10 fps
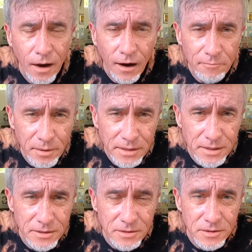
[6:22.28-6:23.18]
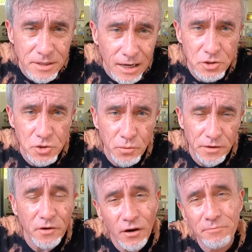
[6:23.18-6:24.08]
I've been in touch
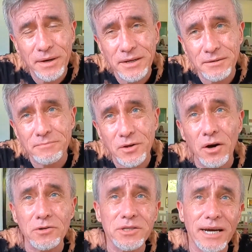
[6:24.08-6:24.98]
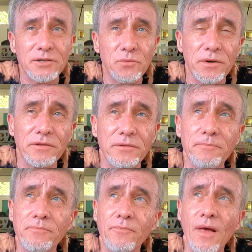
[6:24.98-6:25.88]
with, or I've been in contact with,
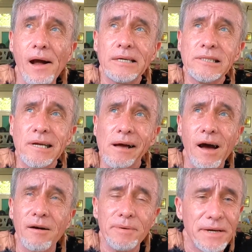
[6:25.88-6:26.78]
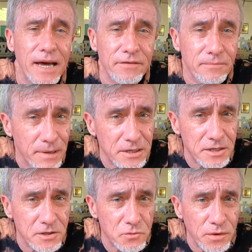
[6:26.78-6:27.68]
I've been having
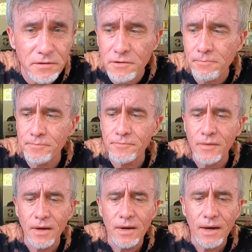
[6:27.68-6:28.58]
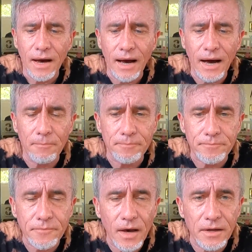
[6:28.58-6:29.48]
meetings with an
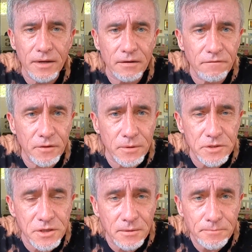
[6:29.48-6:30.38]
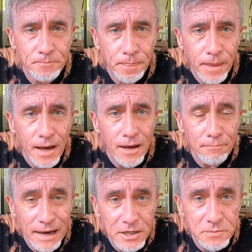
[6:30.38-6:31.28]
influencer
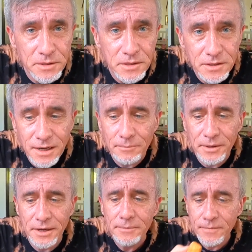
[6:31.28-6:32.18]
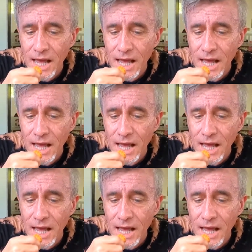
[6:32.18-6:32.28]
management company,